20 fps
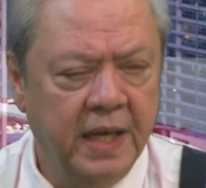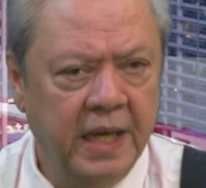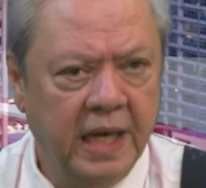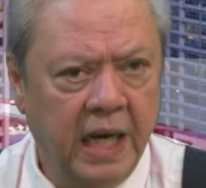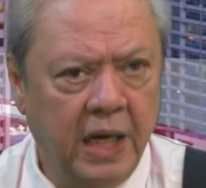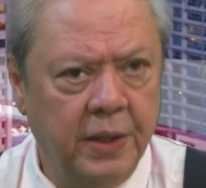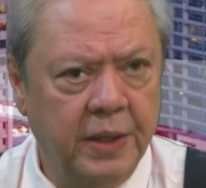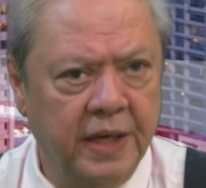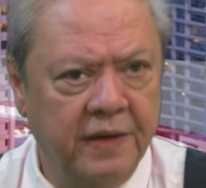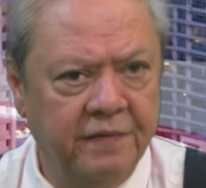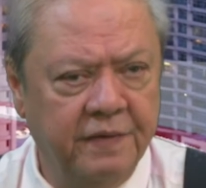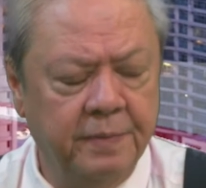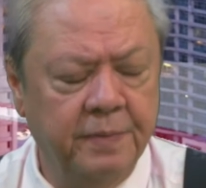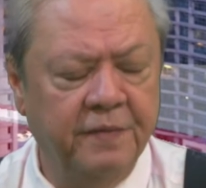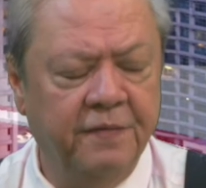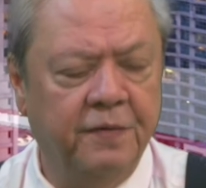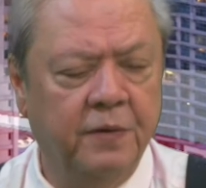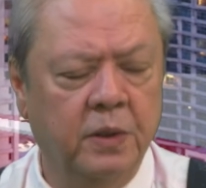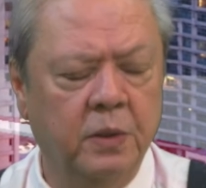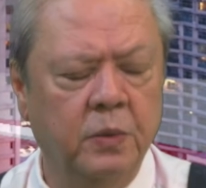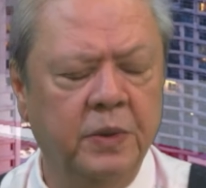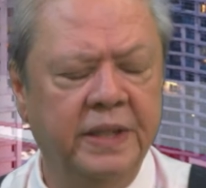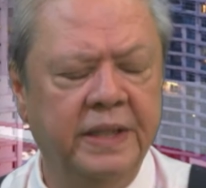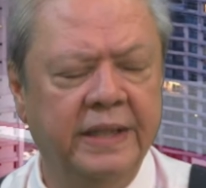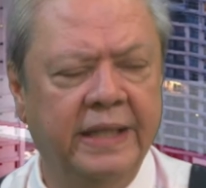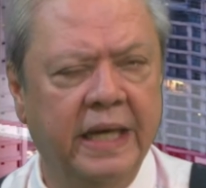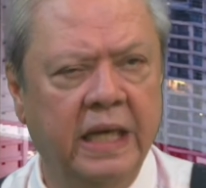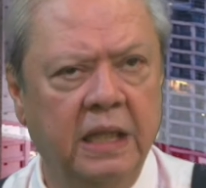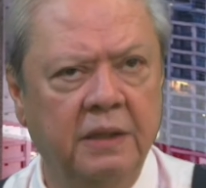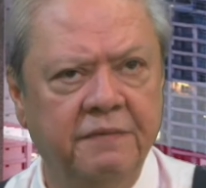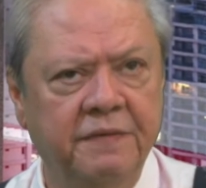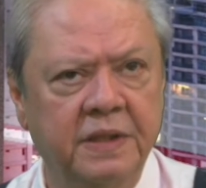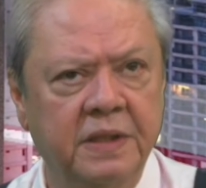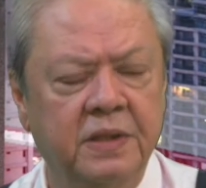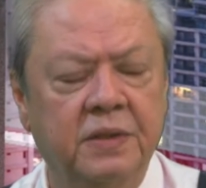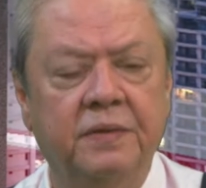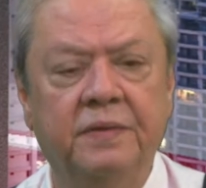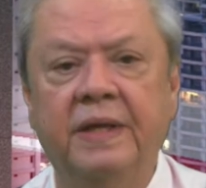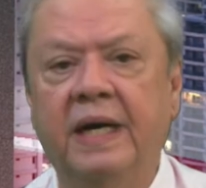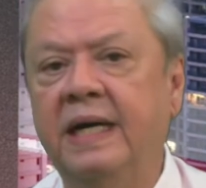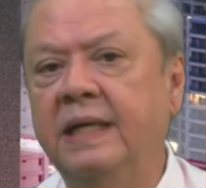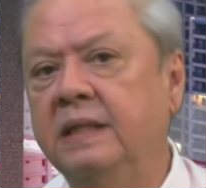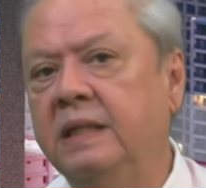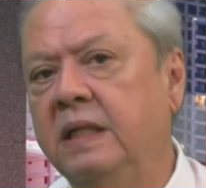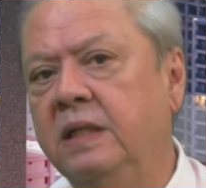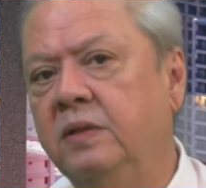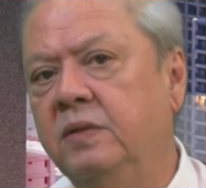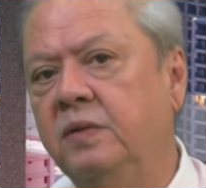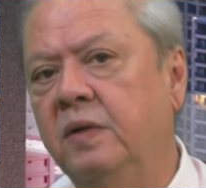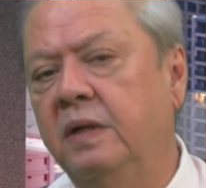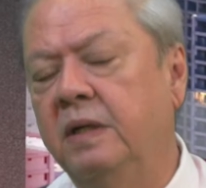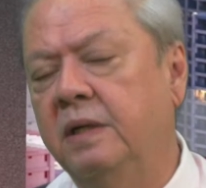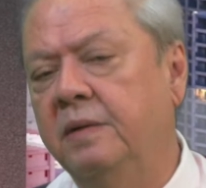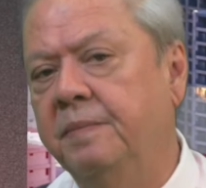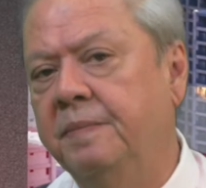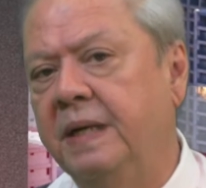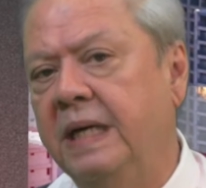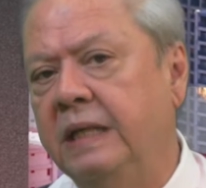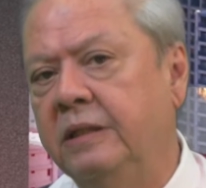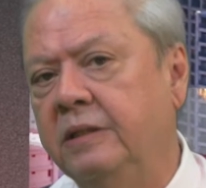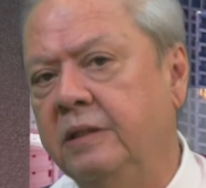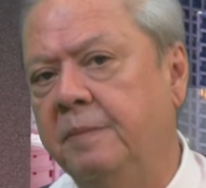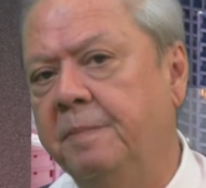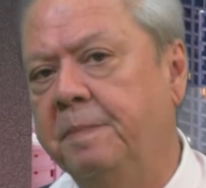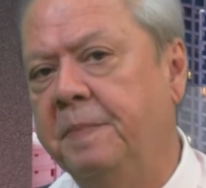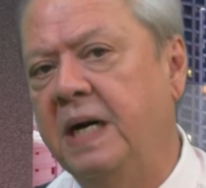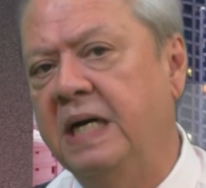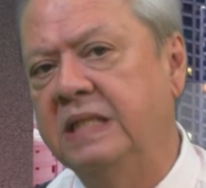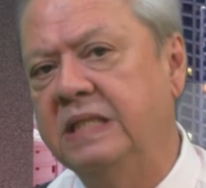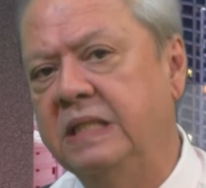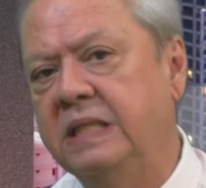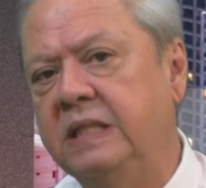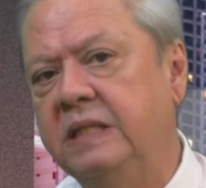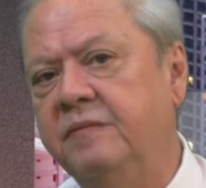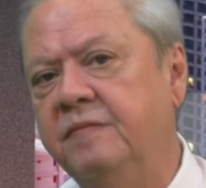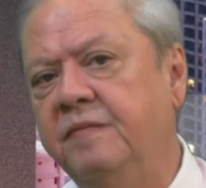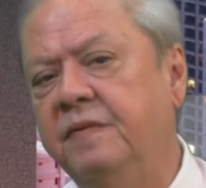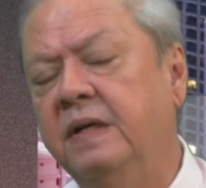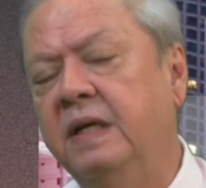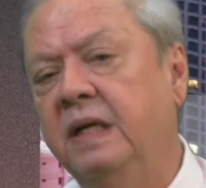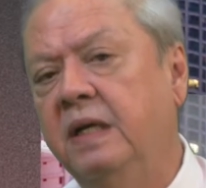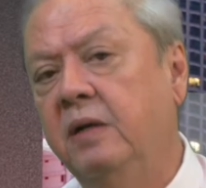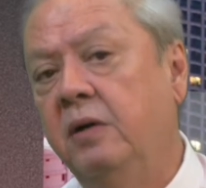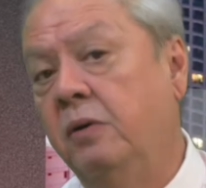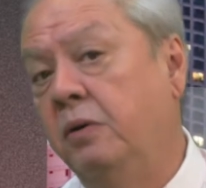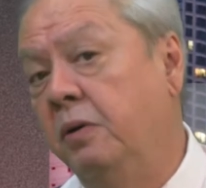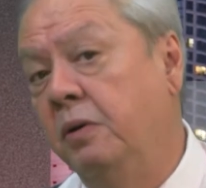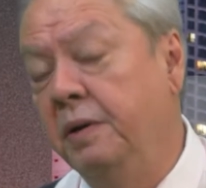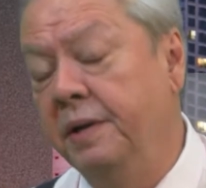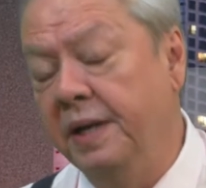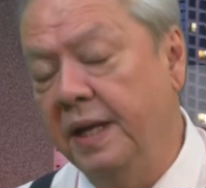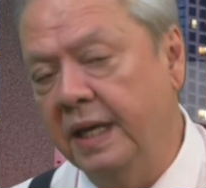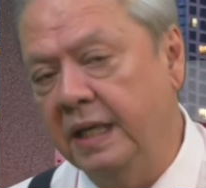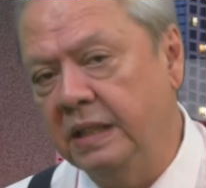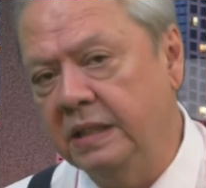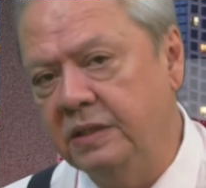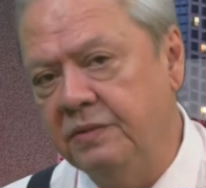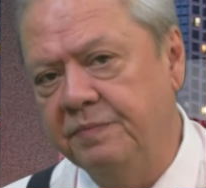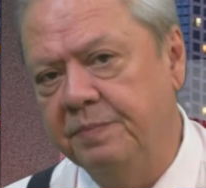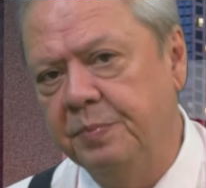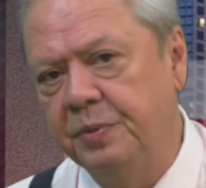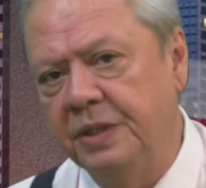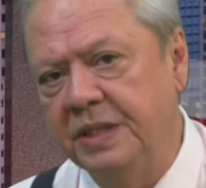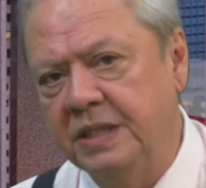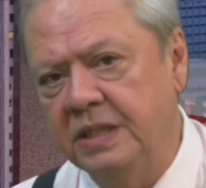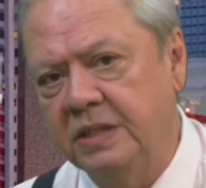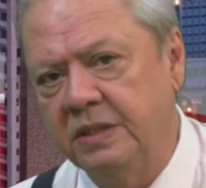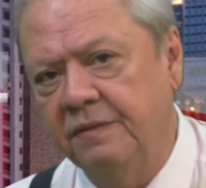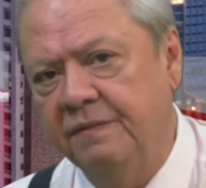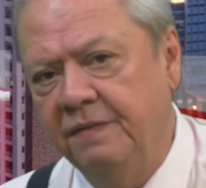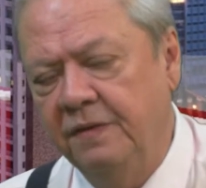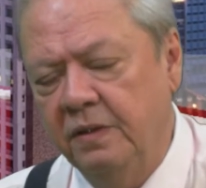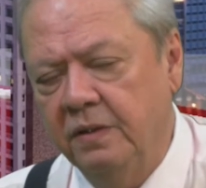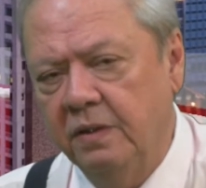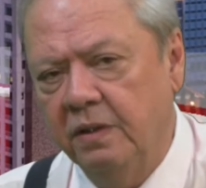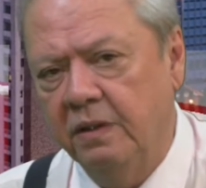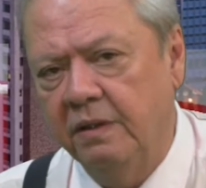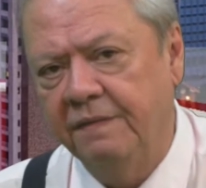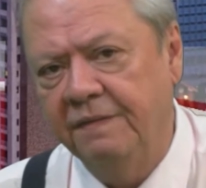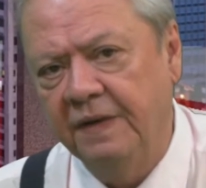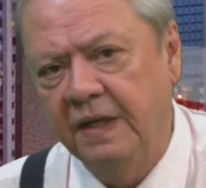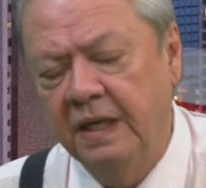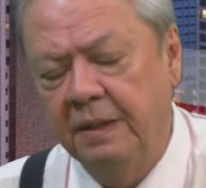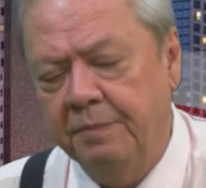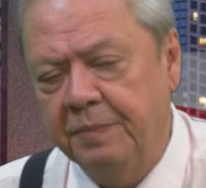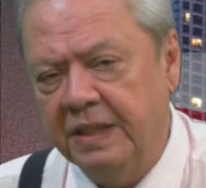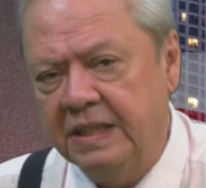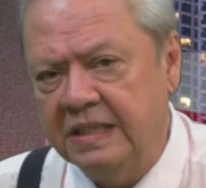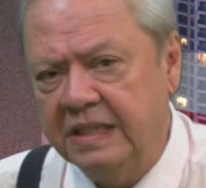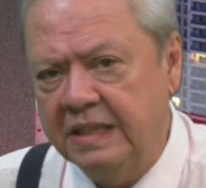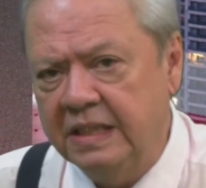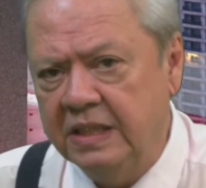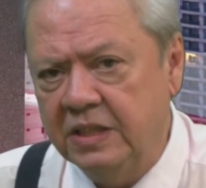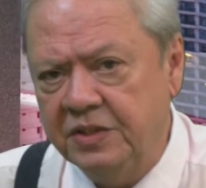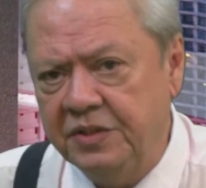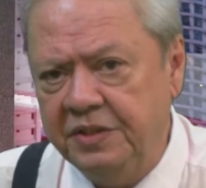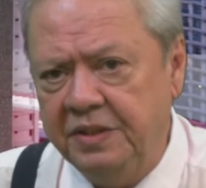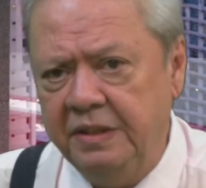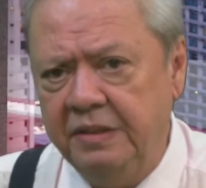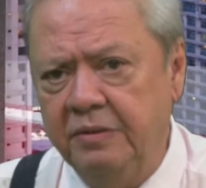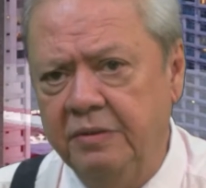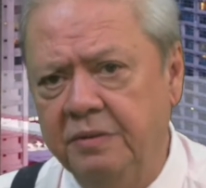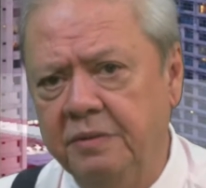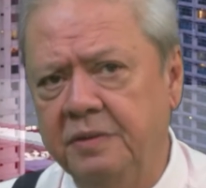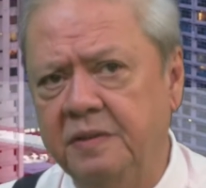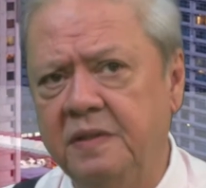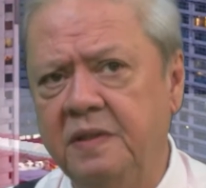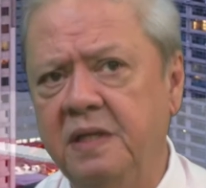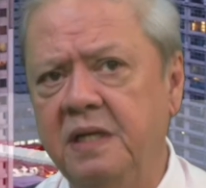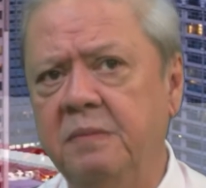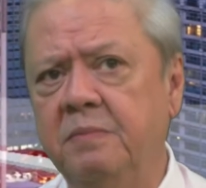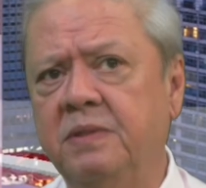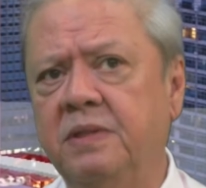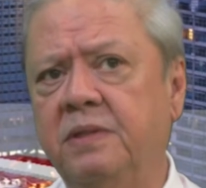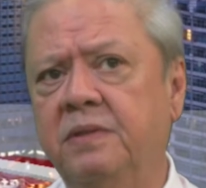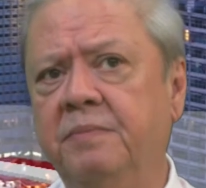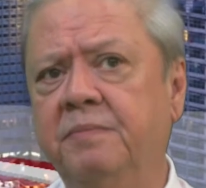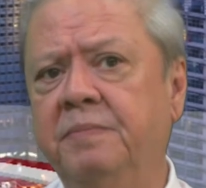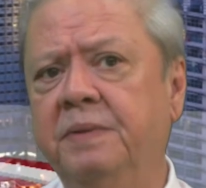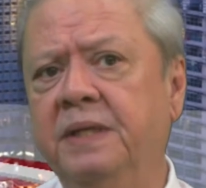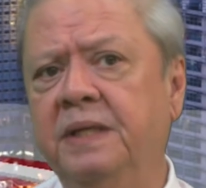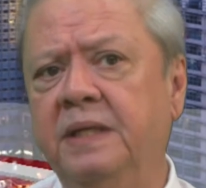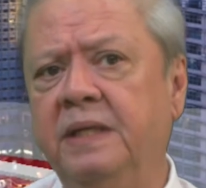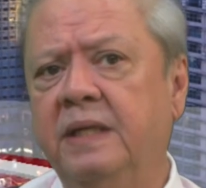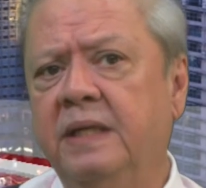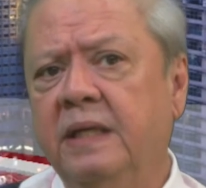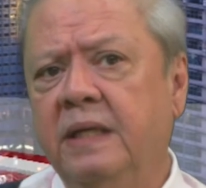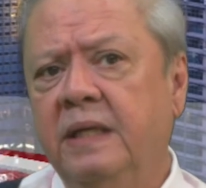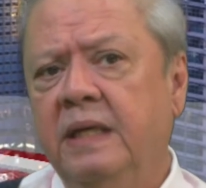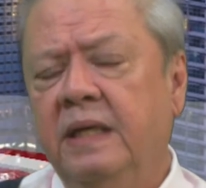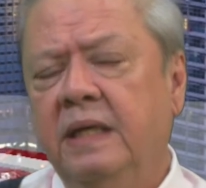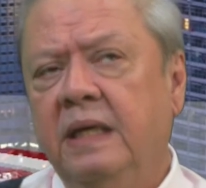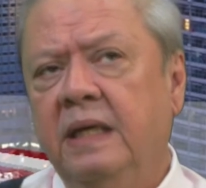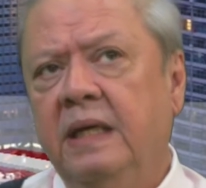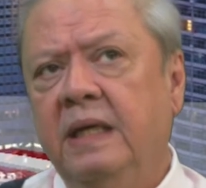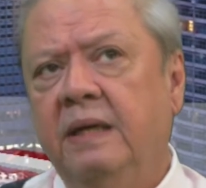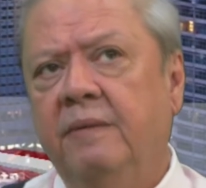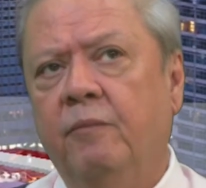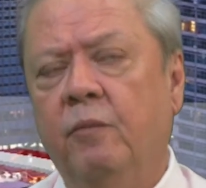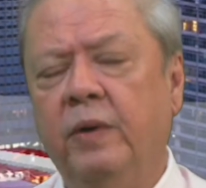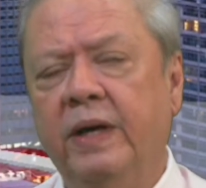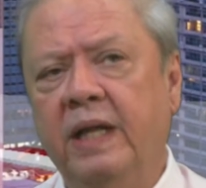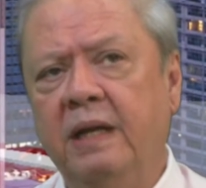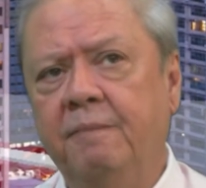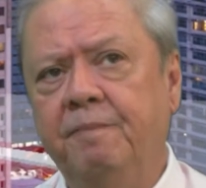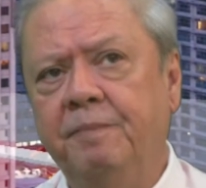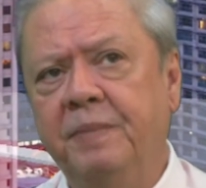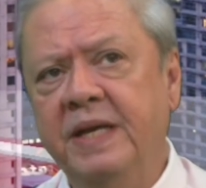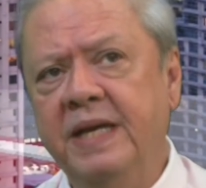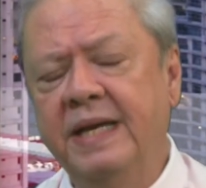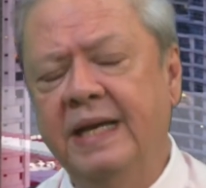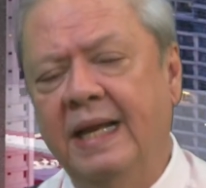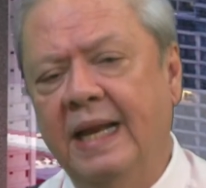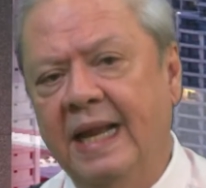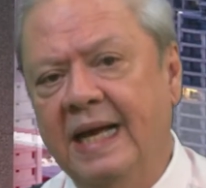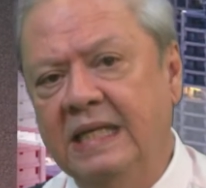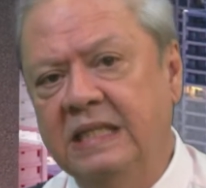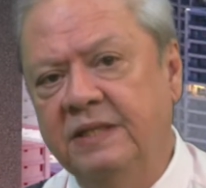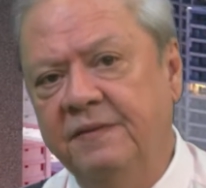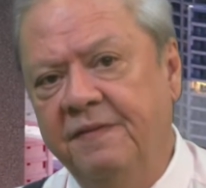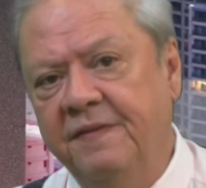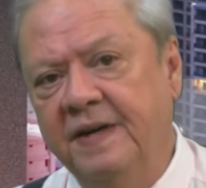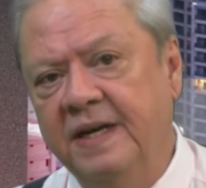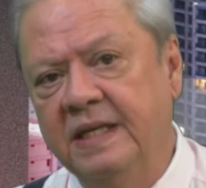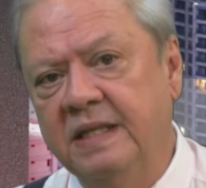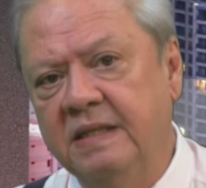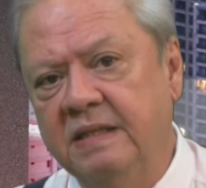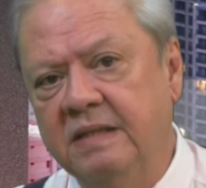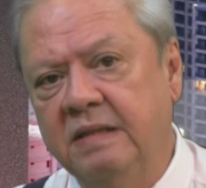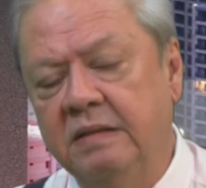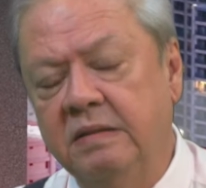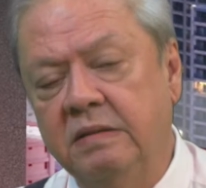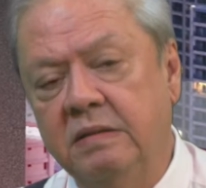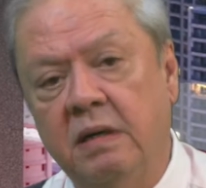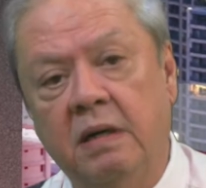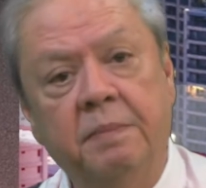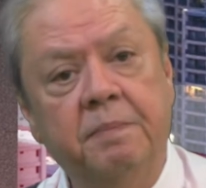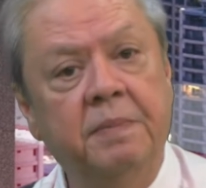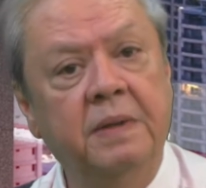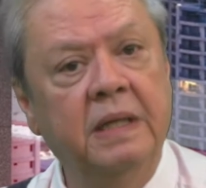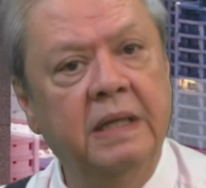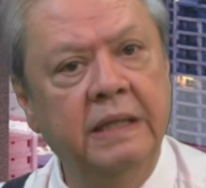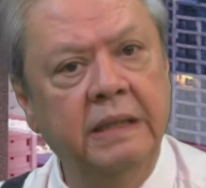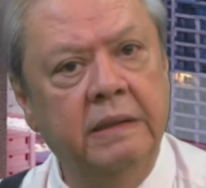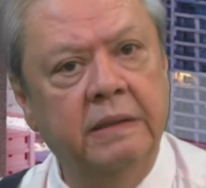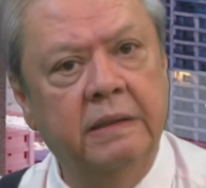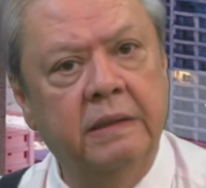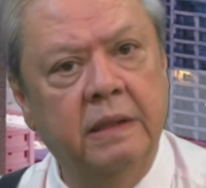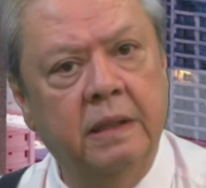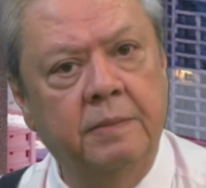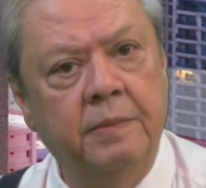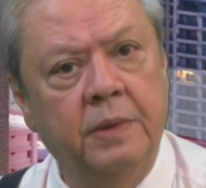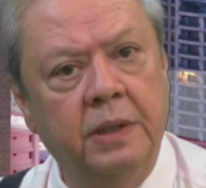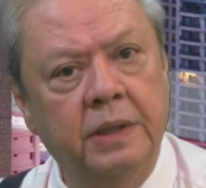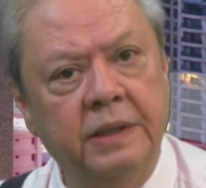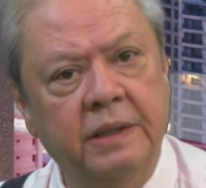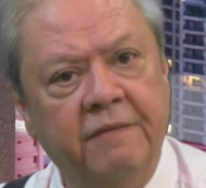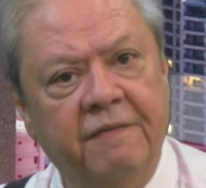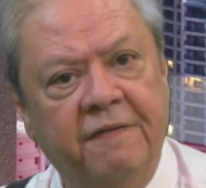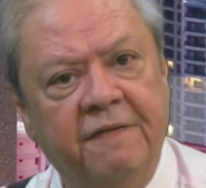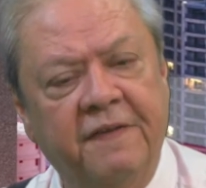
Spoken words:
However, before we delve into that and talk about the positive or negative points of view of President Xi, who seems to be, well, being classified as the top leader among the